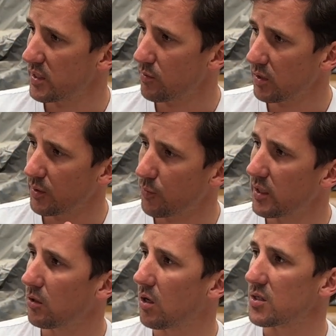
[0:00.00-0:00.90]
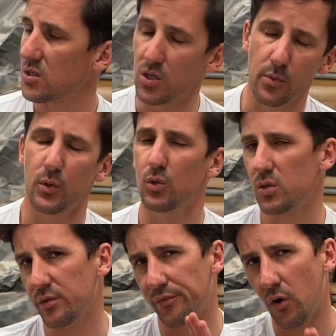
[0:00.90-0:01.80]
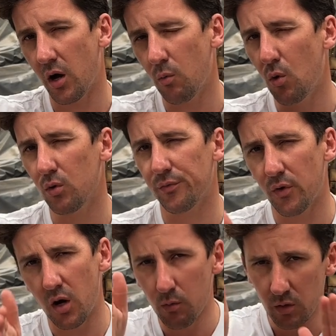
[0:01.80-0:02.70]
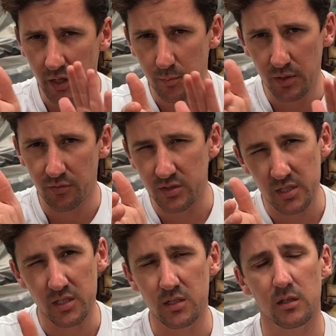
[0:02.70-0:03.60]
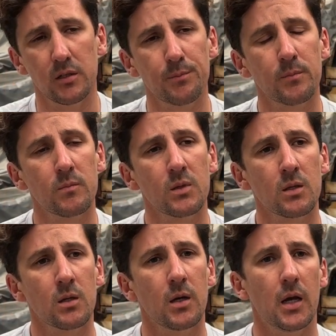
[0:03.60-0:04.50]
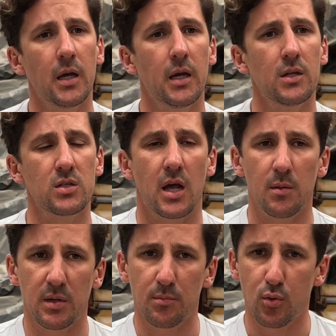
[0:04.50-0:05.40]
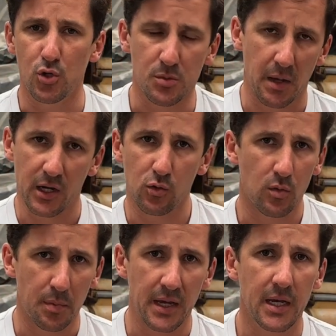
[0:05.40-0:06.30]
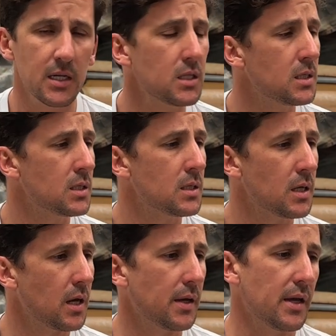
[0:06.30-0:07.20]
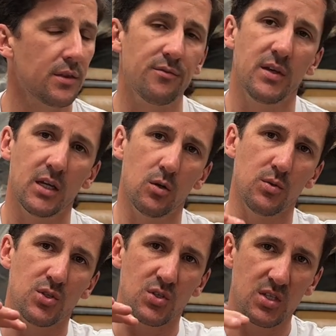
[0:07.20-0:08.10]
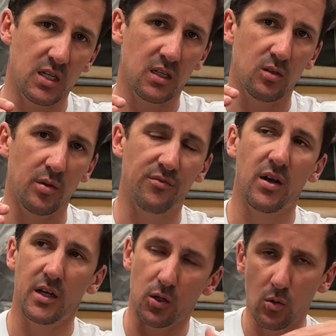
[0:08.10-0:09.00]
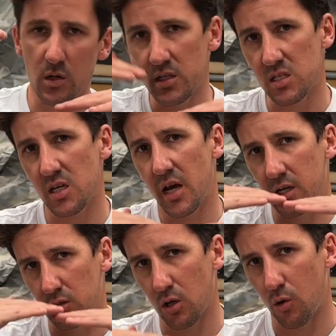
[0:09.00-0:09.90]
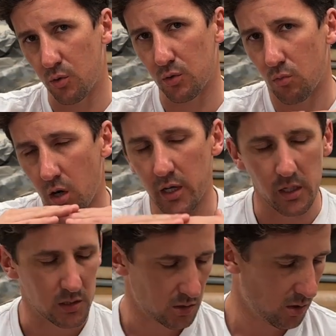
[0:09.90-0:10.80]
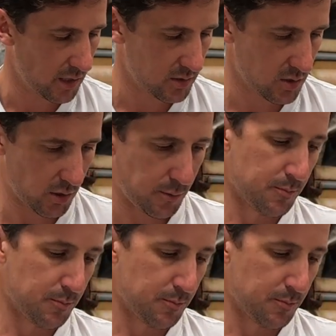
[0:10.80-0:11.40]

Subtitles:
really realize until we looked at the firewall. The firewall had a bit of a dent in it, and it had been pushed back or repaired. And the vehicle was just sitting a little bit funny. It always sagged low on the right-hand side. So